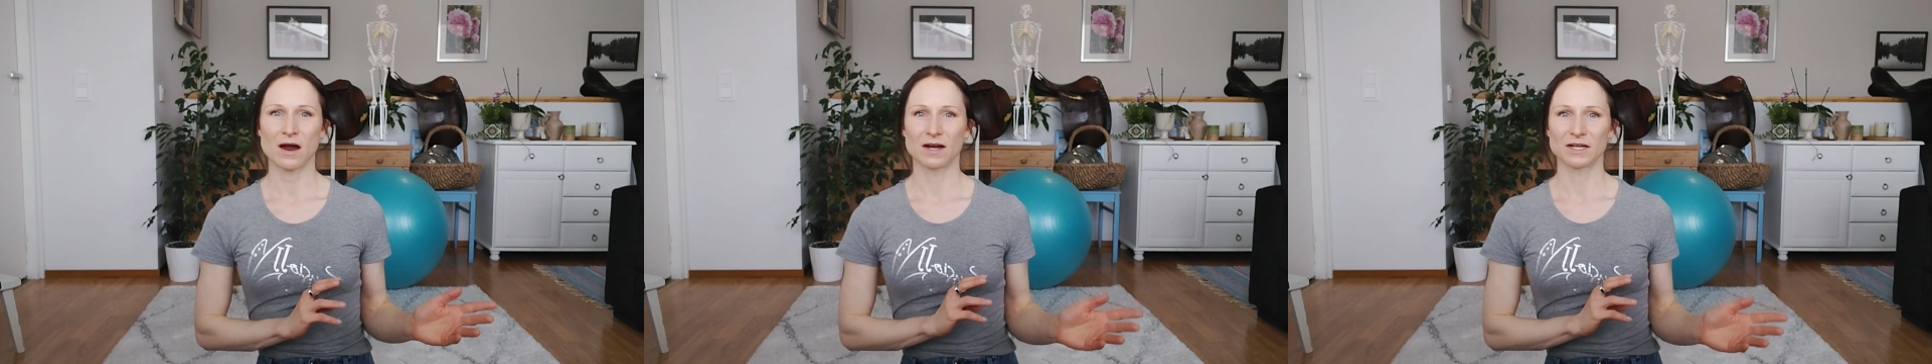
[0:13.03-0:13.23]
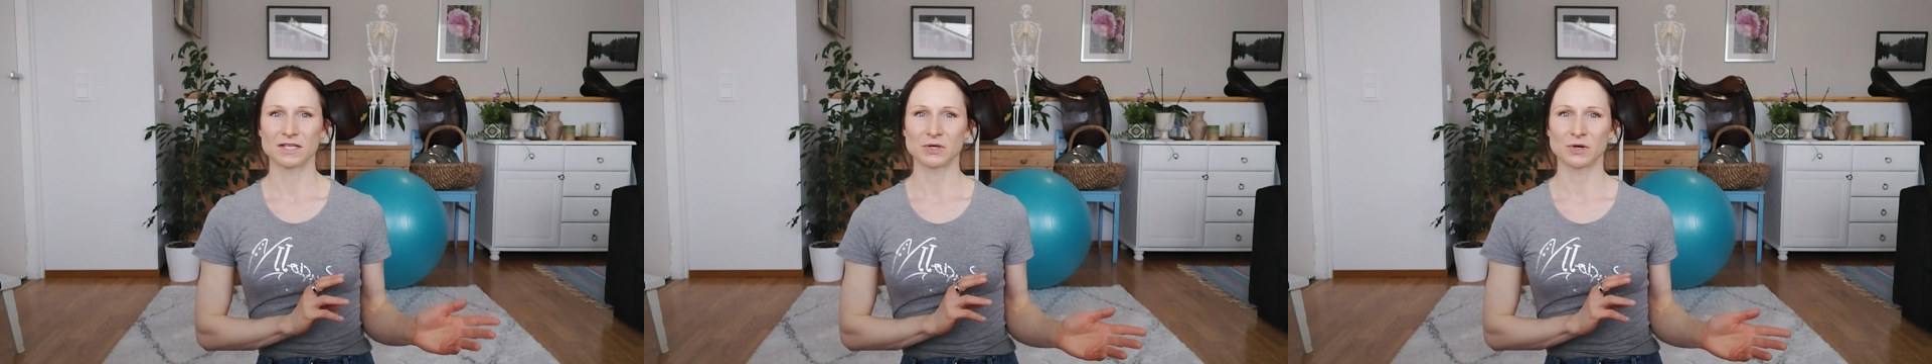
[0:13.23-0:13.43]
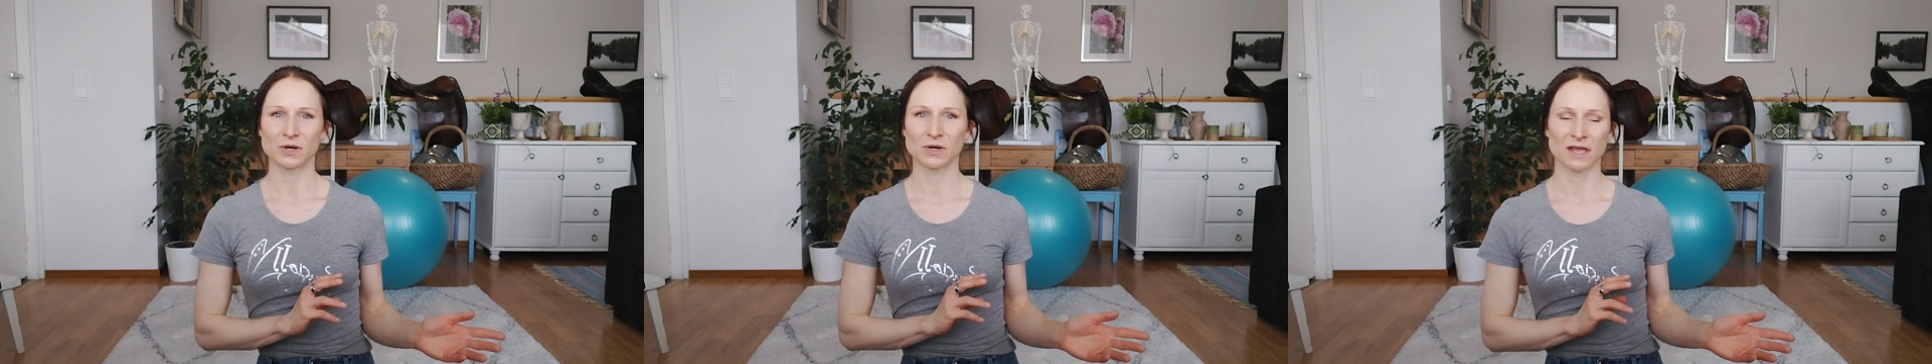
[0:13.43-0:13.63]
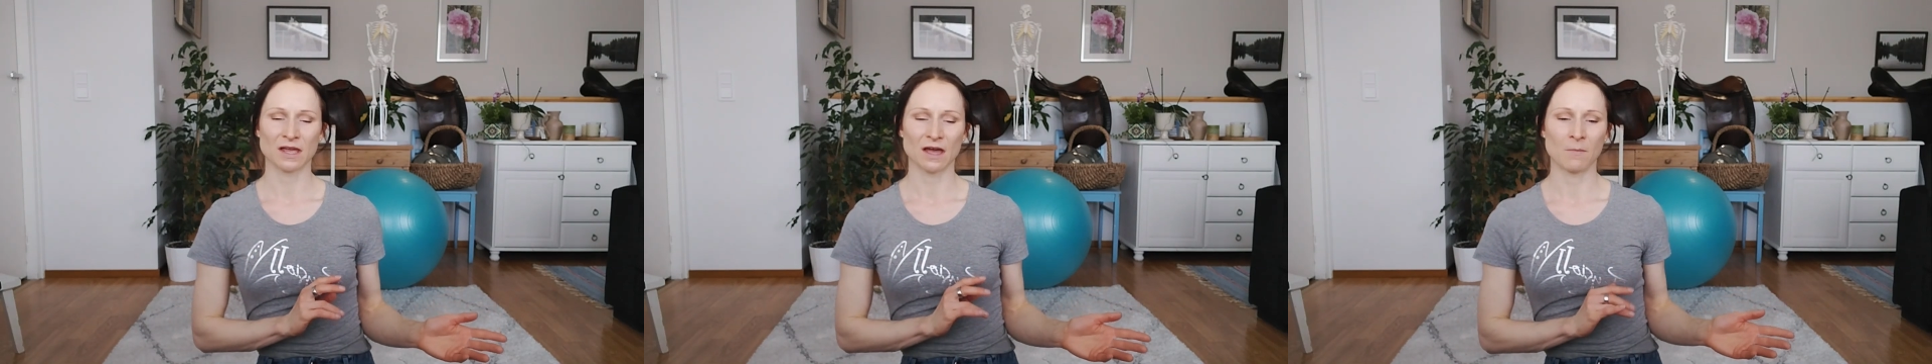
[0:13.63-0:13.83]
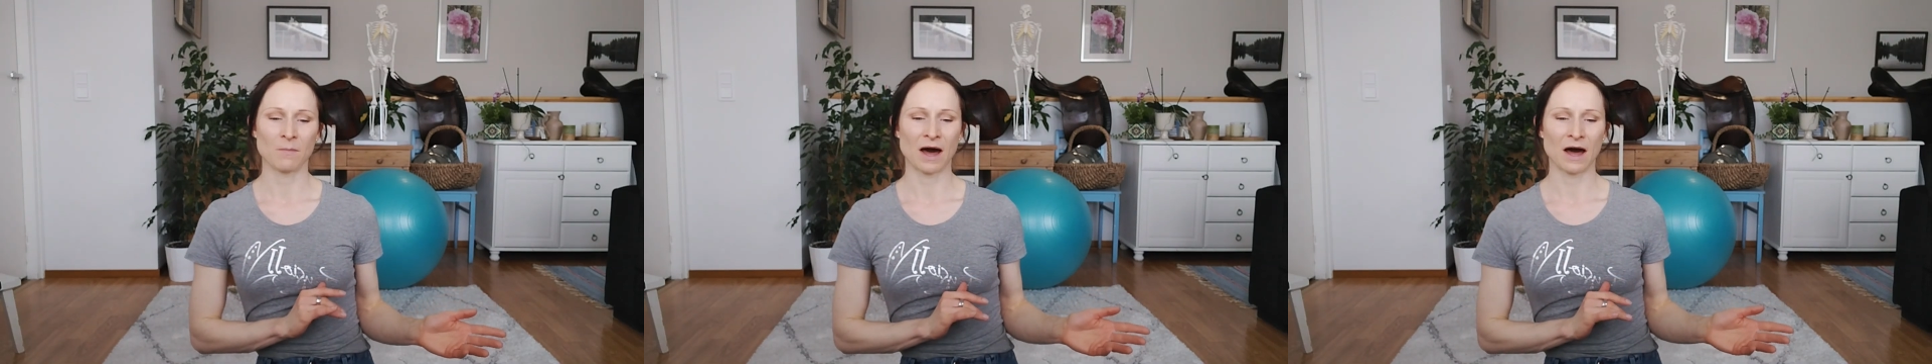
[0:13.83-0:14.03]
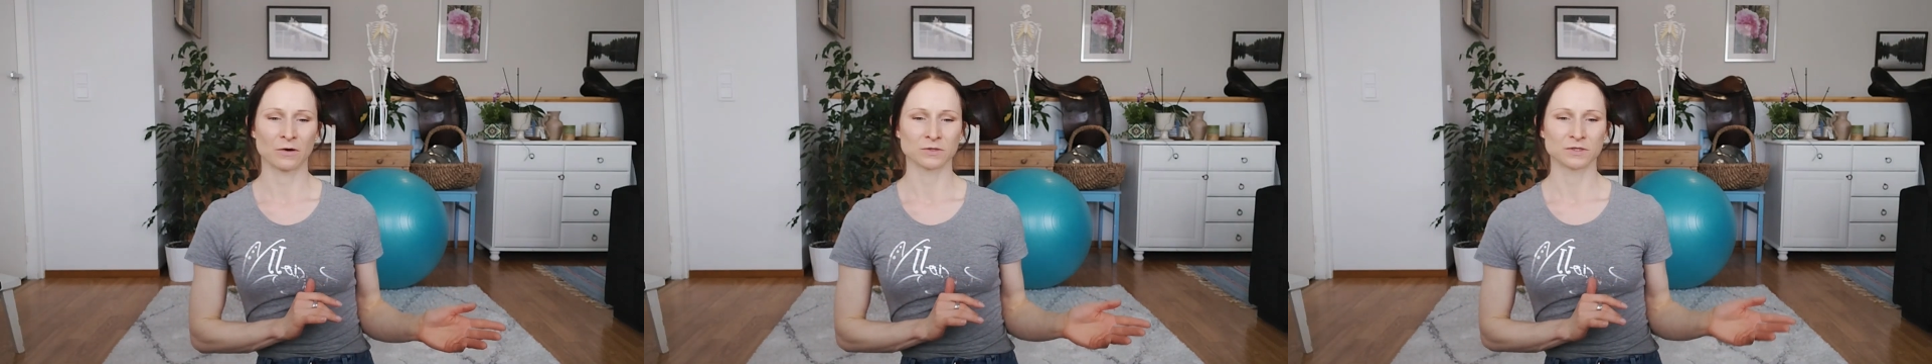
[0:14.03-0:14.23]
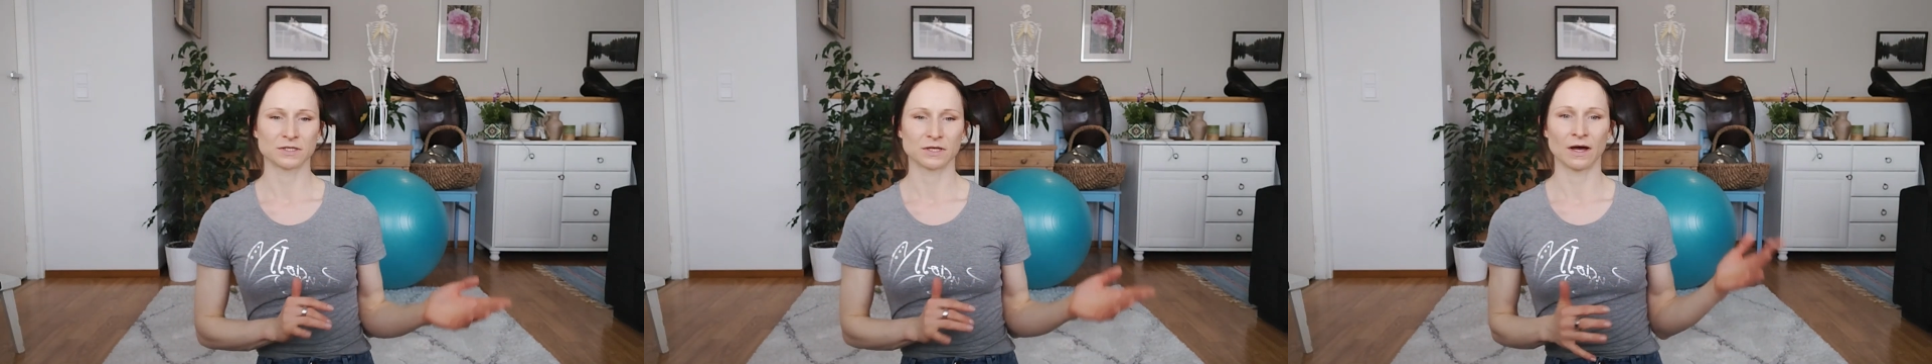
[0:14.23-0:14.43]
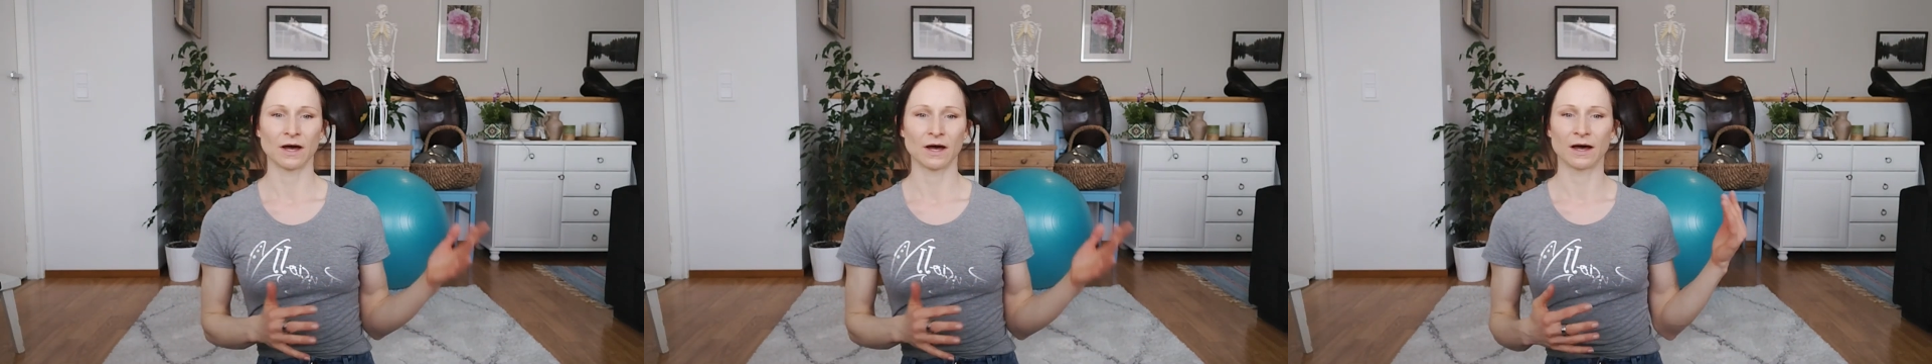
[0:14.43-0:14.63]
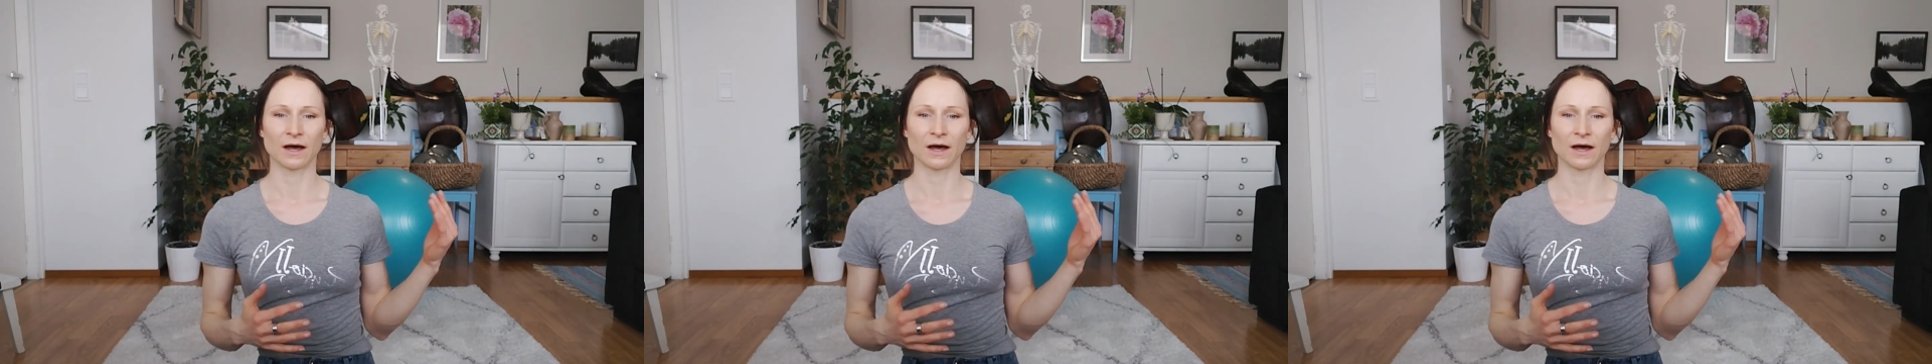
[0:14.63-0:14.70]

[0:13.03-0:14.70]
are talking about